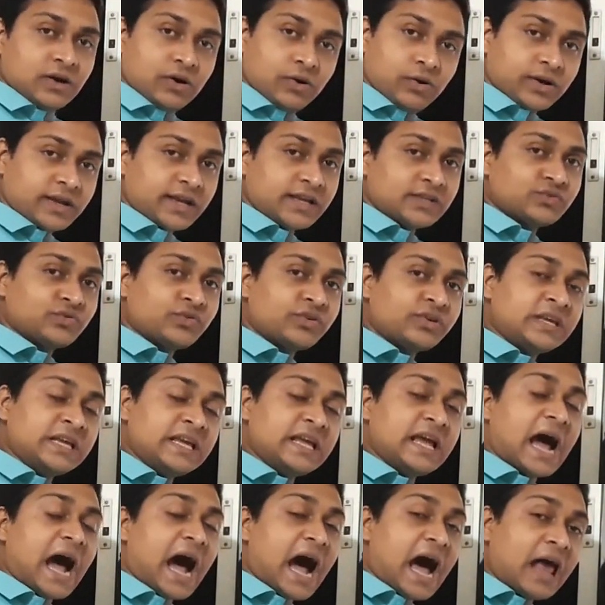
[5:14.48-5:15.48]
okay, so
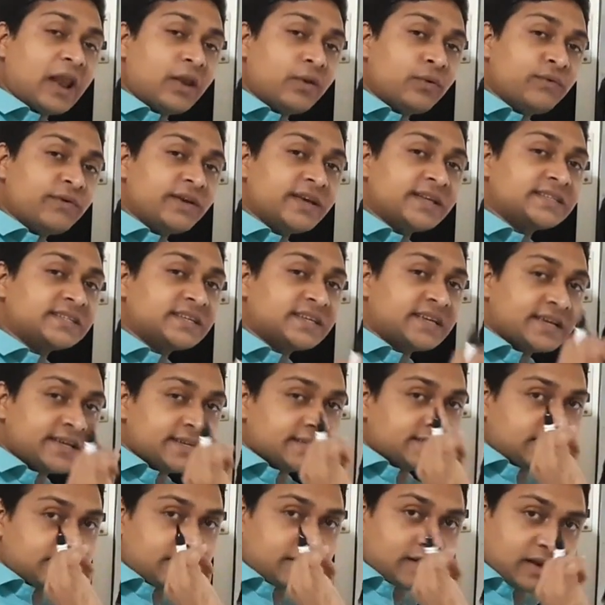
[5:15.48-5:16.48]
he always
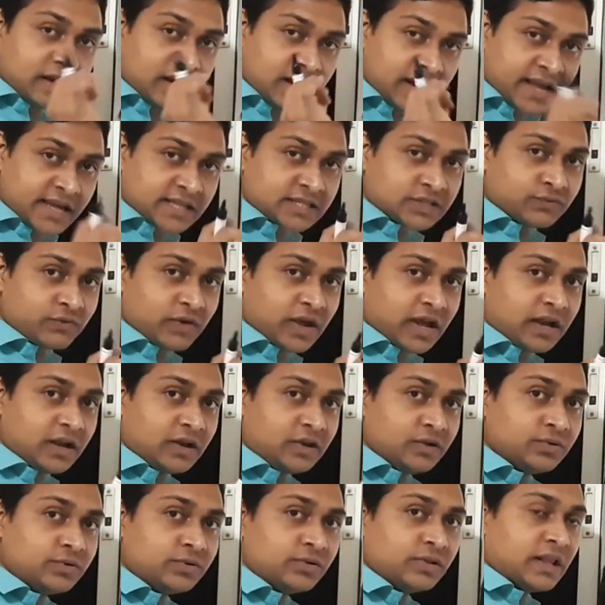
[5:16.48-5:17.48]
gets the less
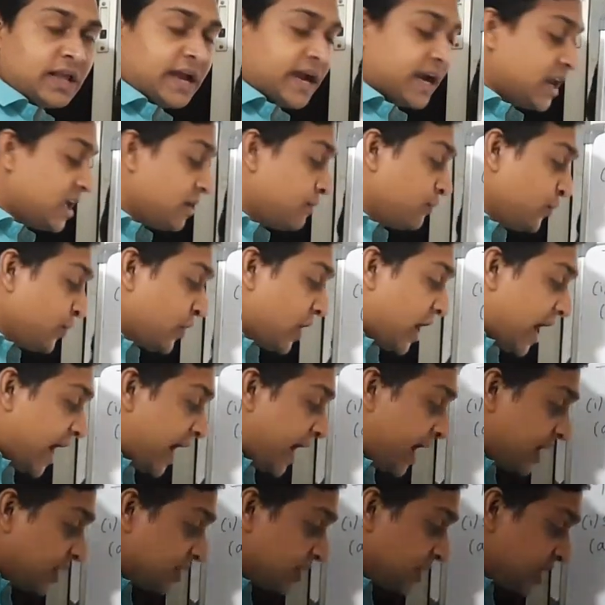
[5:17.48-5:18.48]
value, and if you
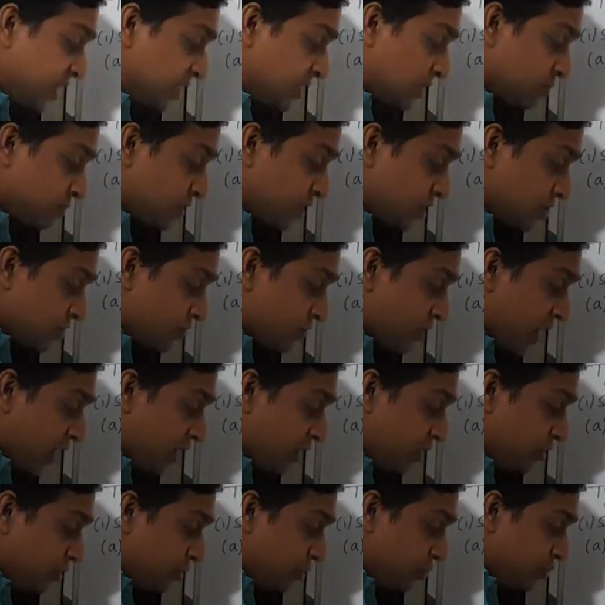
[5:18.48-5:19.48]
add this much
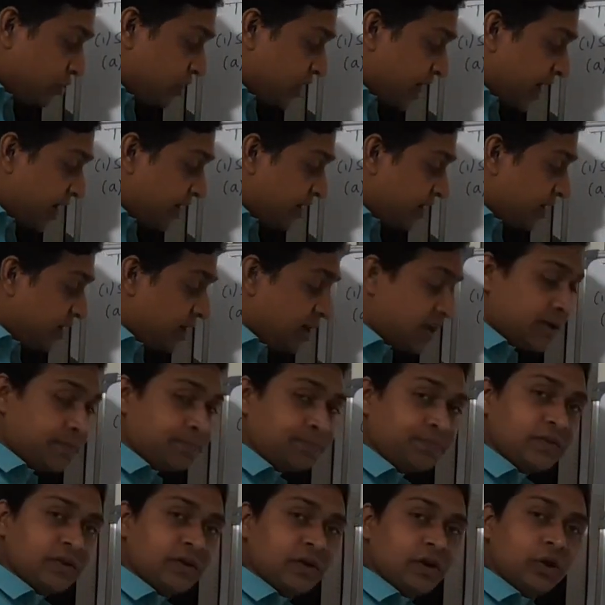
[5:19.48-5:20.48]
value to that
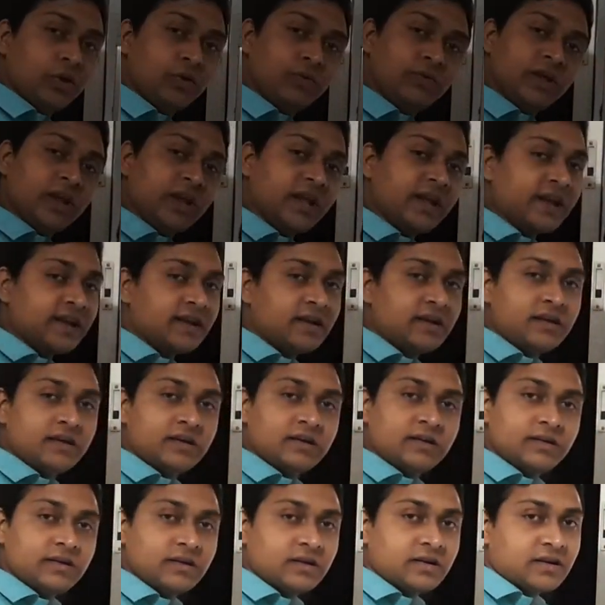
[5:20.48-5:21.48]
reading, you will get
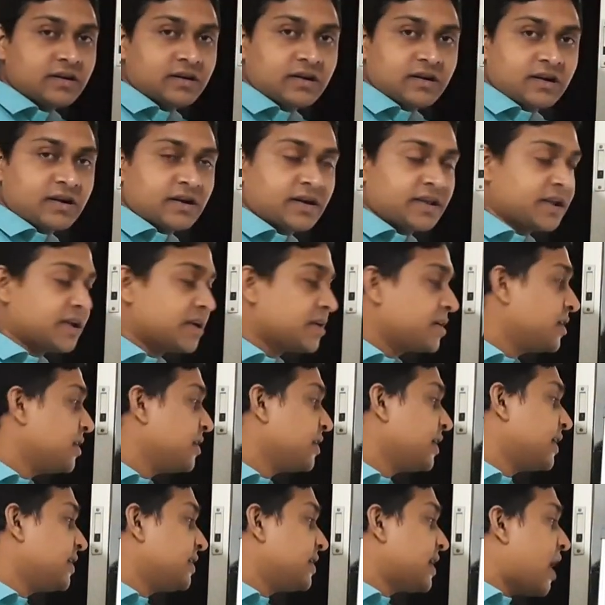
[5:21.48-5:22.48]
the correct
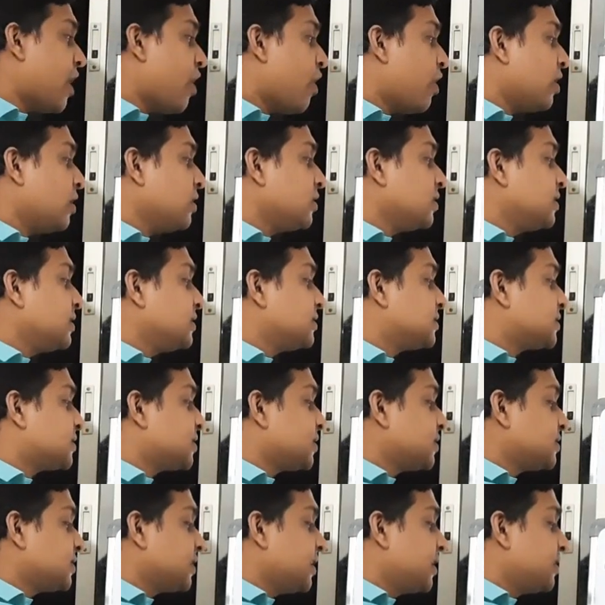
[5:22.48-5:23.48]
reading, and all these
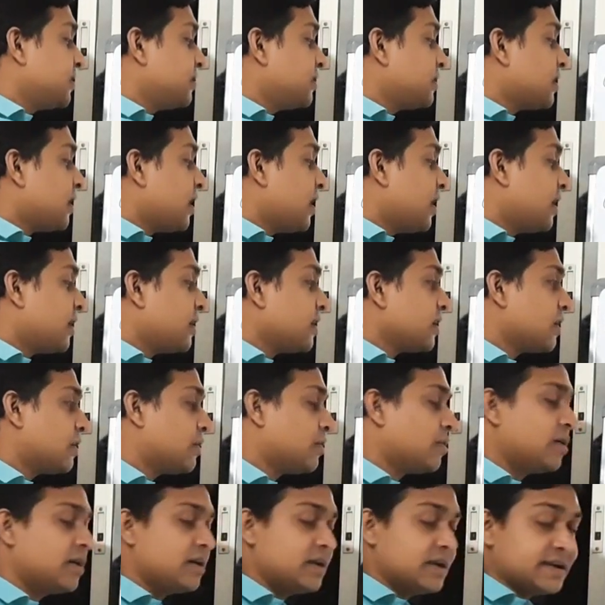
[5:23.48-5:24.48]
such errors are
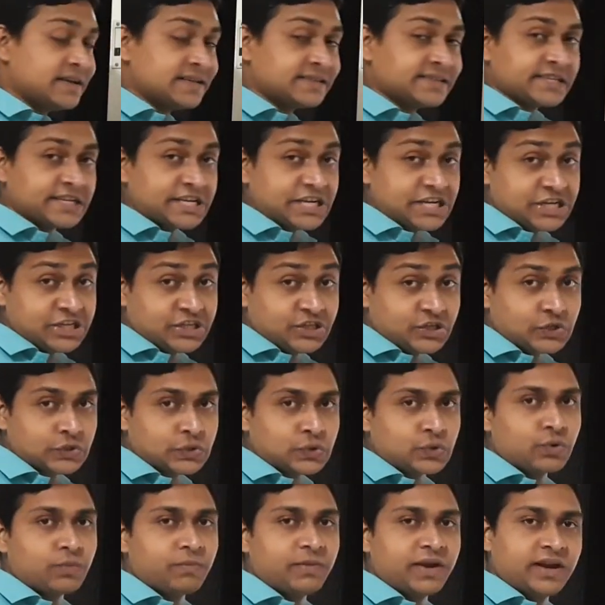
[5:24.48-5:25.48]
called as
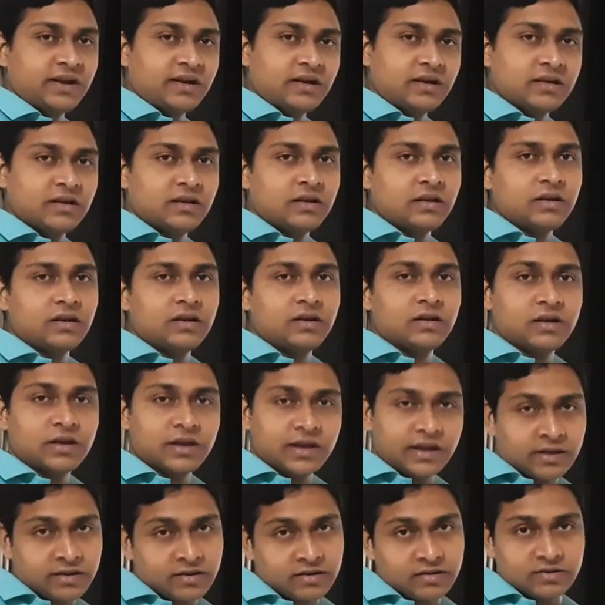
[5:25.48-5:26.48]
instrumental
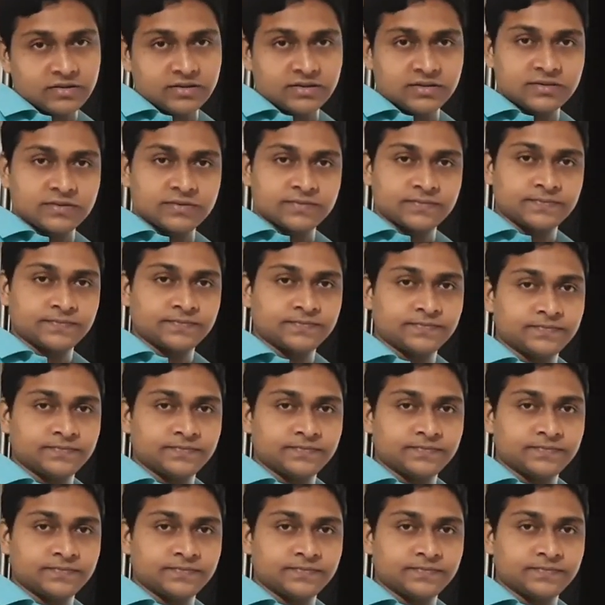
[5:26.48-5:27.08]
errors.